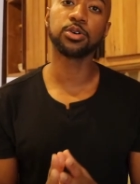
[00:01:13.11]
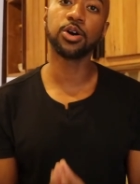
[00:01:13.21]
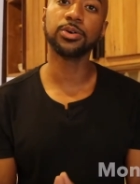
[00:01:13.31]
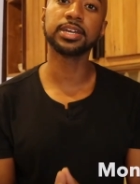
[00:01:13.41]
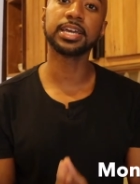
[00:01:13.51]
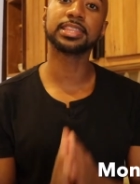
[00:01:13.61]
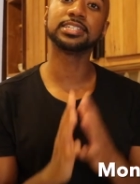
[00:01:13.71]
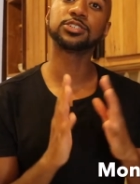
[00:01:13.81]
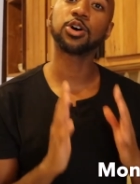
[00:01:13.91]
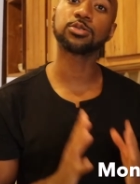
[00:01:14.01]
go and get the
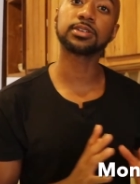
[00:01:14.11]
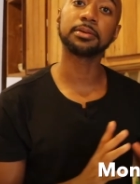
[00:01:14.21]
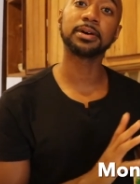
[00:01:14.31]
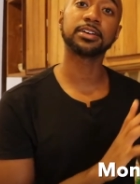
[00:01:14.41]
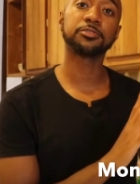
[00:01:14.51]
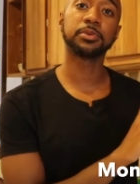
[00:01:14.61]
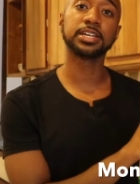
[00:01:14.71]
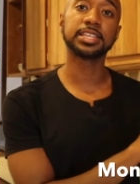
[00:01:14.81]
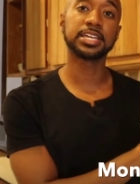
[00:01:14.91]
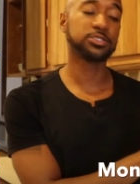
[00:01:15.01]
total amount of
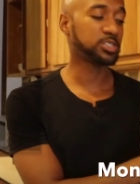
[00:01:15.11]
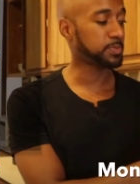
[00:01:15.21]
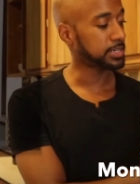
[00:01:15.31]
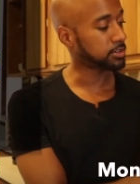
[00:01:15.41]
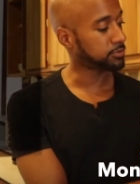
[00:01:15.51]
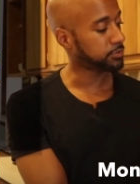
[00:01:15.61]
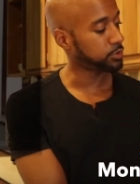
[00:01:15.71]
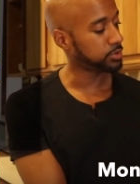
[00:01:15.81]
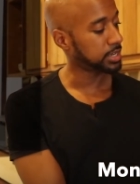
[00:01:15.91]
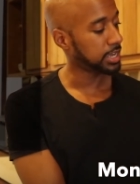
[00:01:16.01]
money that you spent on
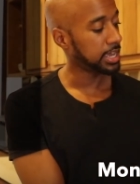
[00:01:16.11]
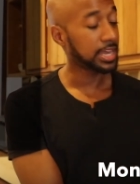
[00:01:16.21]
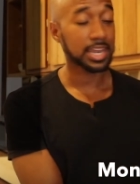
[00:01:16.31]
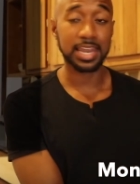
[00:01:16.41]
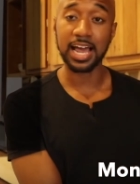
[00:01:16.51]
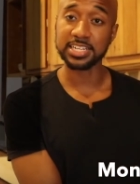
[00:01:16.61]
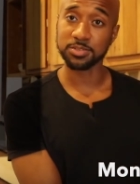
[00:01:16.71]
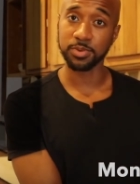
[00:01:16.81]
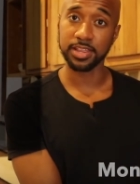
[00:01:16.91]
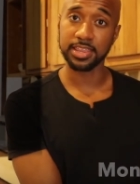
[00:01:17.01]
food last
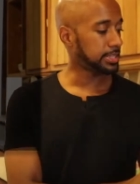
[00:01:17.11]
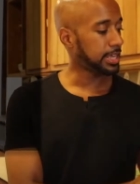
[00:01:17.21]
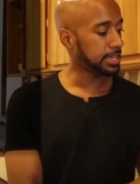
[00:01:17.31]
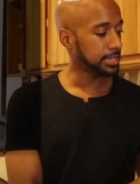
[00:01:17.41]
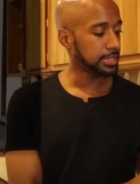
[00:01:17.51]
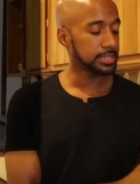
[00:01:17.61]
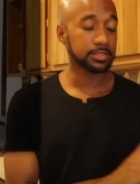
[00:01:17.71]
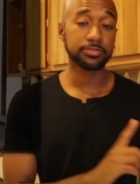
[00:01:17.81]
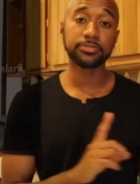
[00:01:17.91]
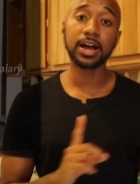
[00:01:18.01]
month. Then
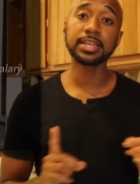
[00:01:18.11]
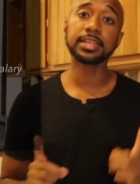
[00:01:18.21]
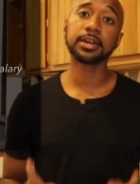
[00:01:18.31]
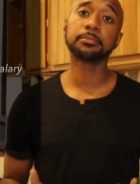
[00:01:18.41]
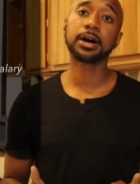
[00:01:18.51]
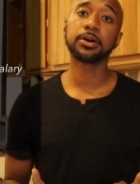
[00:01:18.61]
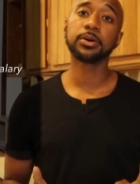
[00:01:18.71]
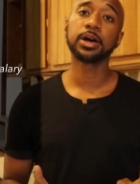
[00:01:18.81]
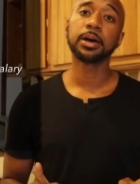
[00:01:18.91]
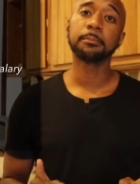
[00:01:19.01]
divide that amount
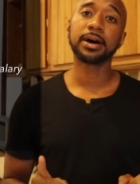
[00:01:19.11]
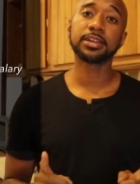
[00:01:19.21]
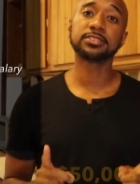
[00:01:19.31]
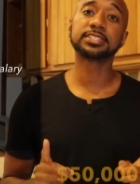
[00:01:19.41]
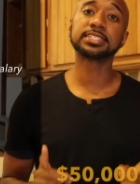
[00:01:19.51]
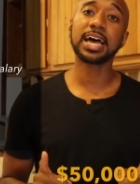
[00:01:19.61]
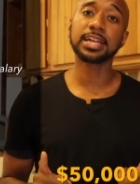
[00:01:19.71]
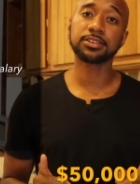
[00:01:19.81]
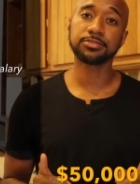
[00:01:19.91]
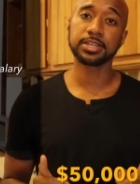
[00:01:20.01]
by your
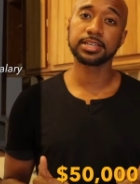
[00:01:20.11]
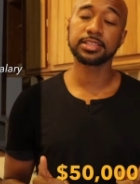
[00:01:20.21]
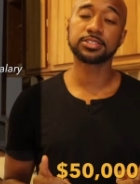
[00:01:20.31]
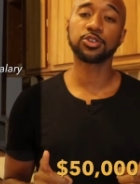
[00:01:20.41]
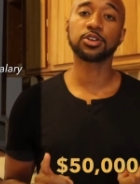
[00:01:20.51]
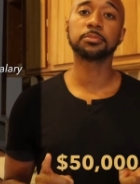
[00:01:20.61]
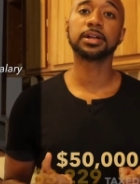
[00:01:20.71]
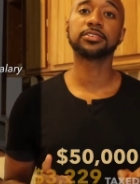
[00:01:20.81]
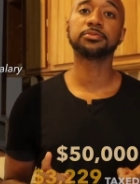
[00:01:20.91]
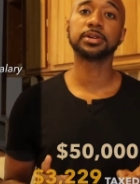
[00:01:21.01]
salary, the total
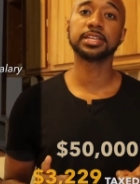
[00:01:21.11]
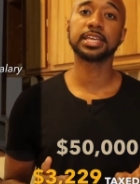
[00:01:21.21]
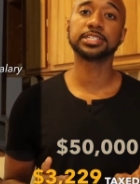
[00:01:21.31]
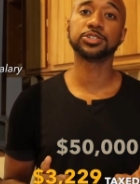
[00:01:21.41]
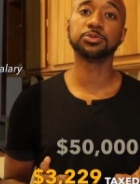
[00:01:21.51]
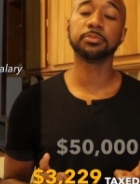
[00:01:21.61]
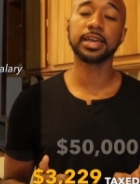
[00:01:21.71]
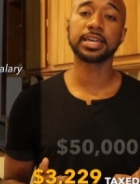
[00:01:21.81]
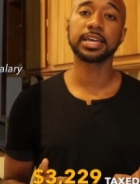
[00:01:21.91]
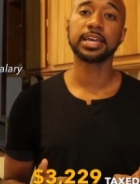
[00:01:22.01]
amount of money that you
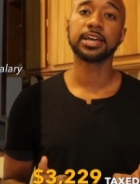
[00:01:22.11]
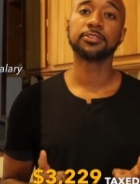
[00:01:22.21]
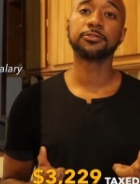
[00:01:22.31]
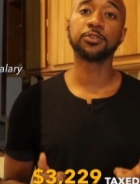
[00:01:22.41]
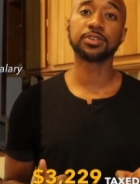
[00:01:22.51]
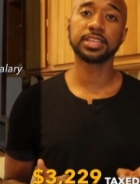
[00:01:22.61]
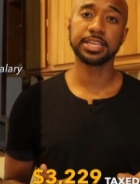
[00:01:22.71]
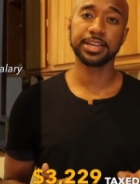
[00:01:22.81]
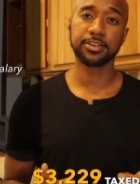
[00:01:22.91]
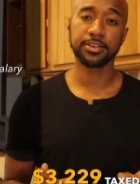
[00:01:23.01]
make for the
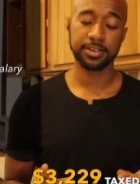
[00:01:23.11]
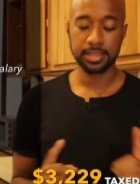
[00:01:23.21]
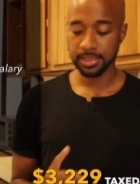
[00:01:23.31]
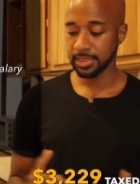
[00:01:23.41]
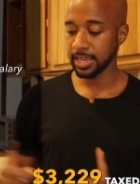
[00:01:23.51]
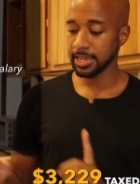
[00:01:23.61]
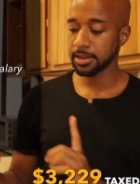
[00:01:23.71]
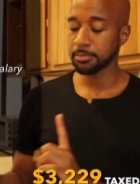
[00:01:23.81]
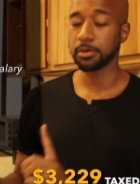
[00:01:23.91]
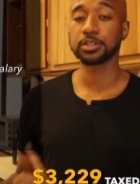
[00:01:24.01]
year. Then
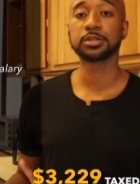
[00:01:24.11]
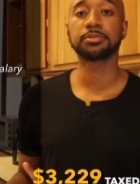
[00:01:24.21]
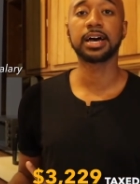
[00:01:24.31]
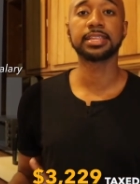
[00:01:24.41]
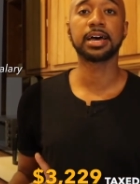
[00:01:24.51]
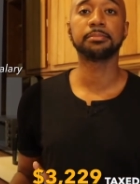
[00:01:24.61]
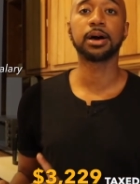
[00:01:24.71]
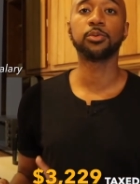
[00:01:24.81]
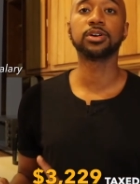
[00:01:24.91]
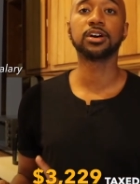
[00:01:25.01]
multiply that by
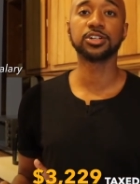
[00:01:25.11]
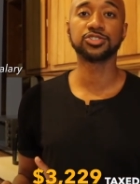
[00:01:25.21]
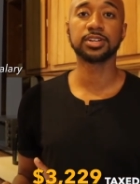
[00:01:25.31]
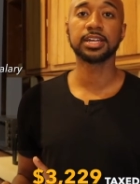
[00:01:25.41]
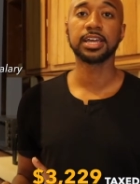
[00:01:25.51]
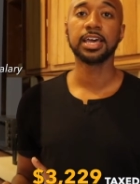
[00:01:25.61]
100,